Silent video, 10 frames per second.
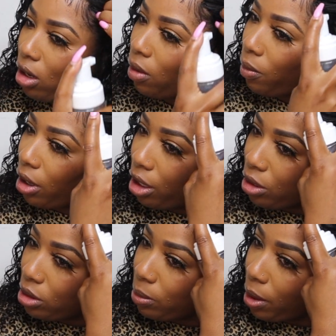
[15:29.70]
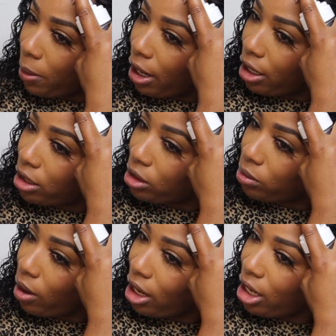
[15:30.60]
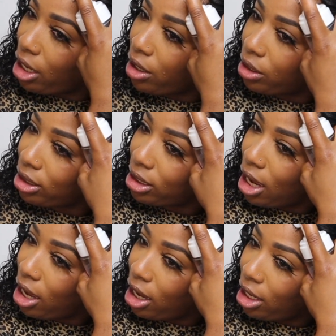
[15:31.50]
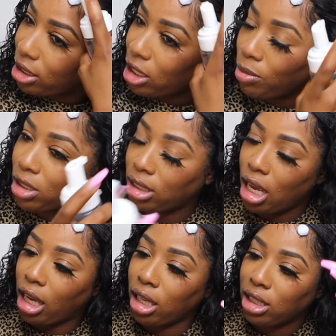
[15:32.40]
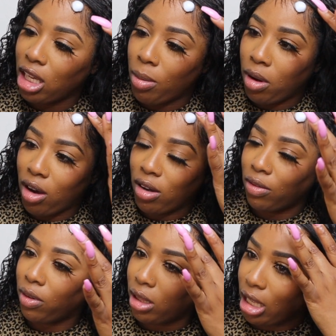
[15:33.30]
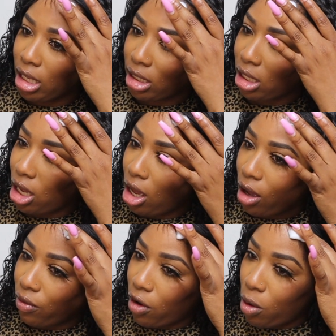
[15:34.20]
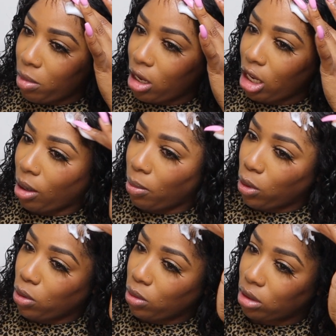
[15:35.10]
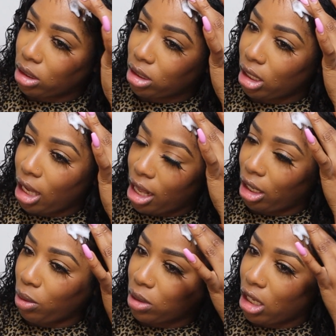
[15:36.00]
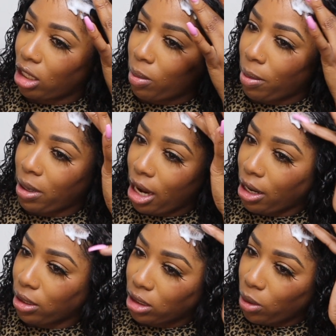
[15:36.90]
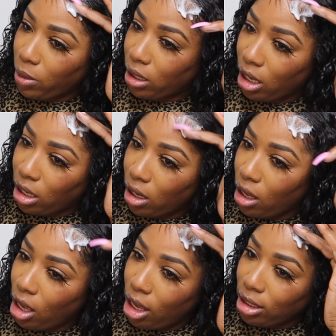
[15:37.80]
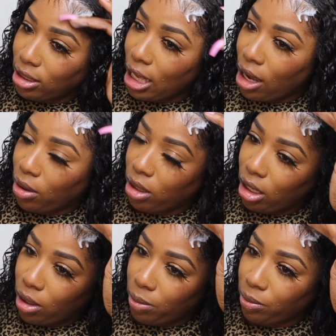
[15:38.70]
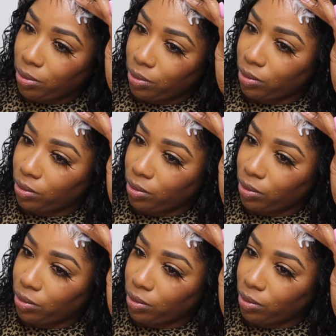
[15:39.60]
we're gonna do some baby hairs right here on the side. So I'm just taking some of this foaming mousse to kind of loosen up the baby hairs so we can style them.